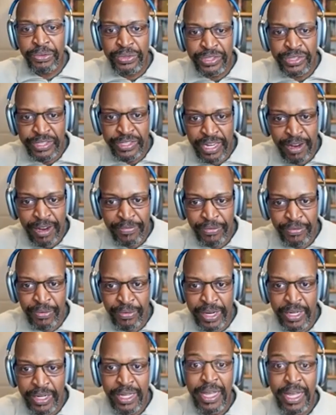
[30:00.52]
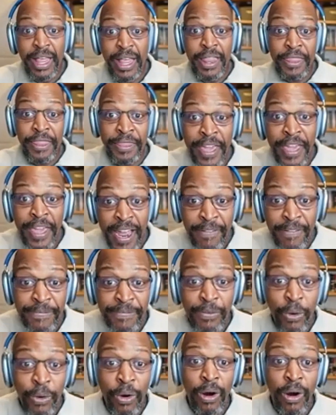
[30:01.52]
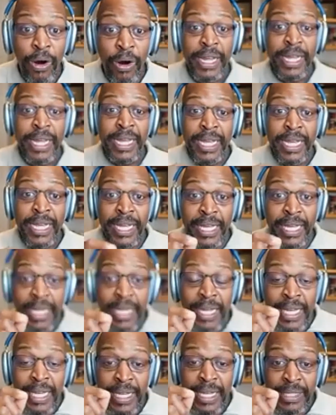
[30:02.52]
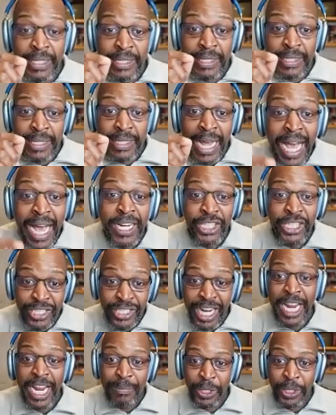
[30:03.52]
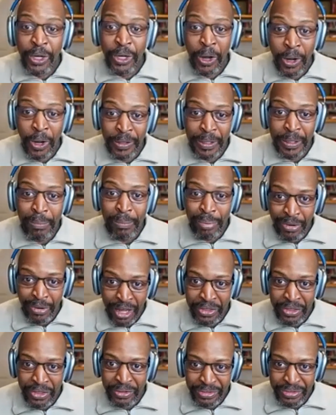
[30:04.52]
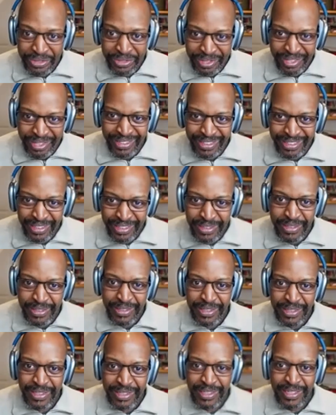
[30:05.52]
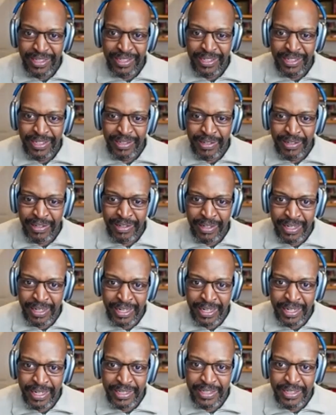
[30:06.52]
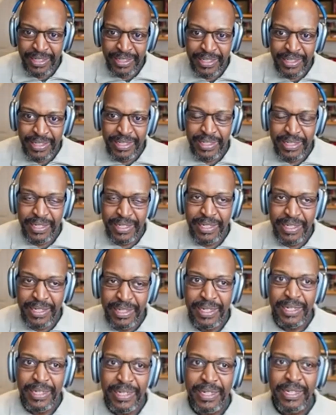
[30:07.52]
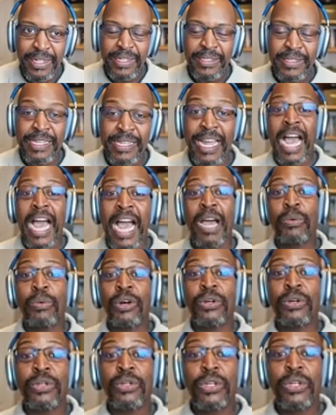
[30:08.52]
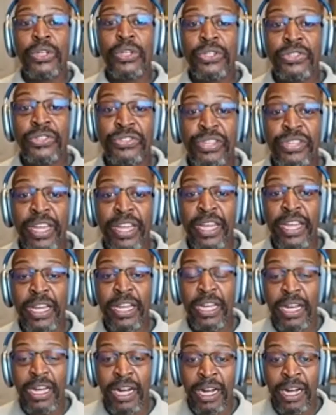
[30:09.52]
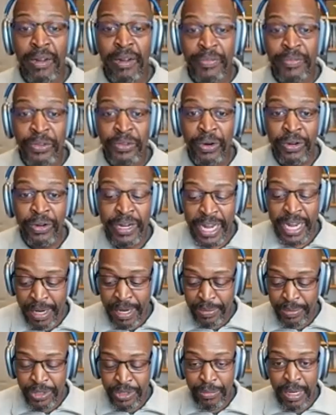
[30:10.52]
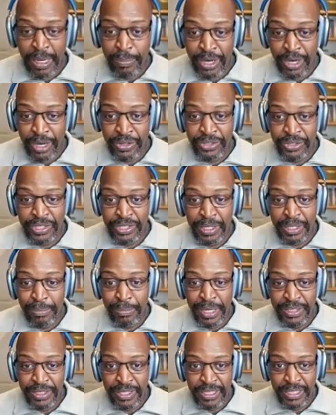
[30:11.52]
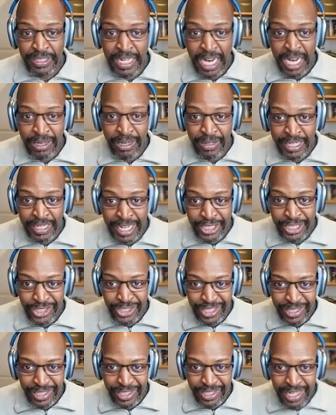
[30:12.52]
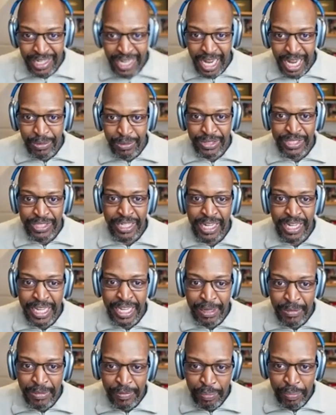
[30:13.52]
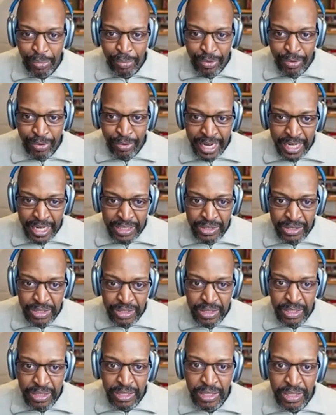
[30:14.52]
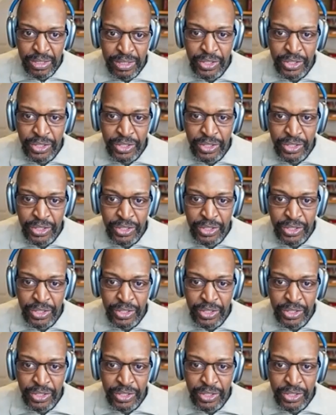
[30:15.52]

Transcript: through suffering. Therefore, he's not ashamed to call them brothers right? Saying, I will sing of your name to my brothers in the midst of the congregation. I will sing a hymn of praise